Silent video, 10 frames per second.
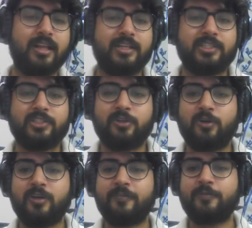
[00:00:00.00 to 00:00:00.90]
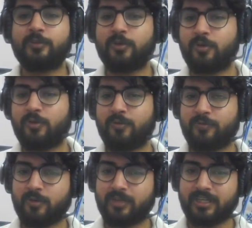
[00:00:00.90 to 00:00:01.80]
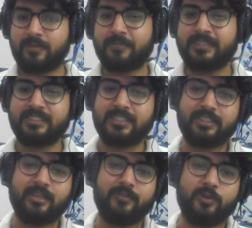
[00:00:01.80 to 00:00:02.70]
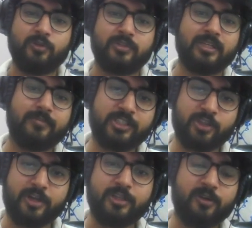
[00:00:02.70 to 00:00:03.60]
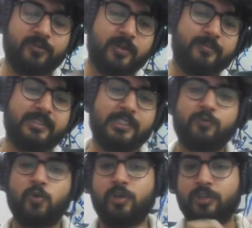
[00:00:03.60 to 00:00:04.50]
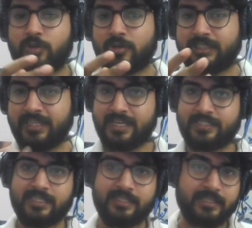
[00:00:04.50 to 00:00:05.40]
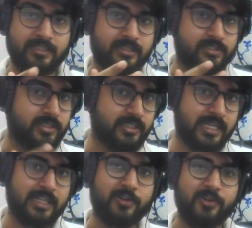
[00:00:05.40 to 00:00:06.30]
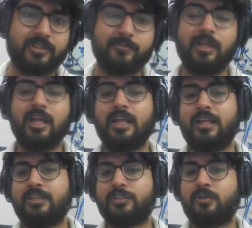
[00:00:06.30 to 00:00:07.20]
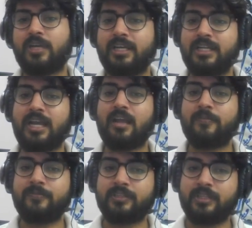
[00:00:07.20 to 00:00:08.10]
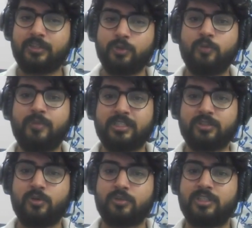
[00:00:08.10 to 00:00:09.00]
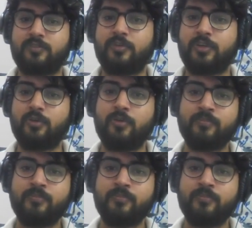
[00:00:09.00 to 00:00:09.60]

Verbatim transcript: So if you go for a company's interview, the majority of companies focus on DSA, data structures and algorithm. So here I have the two best courses for you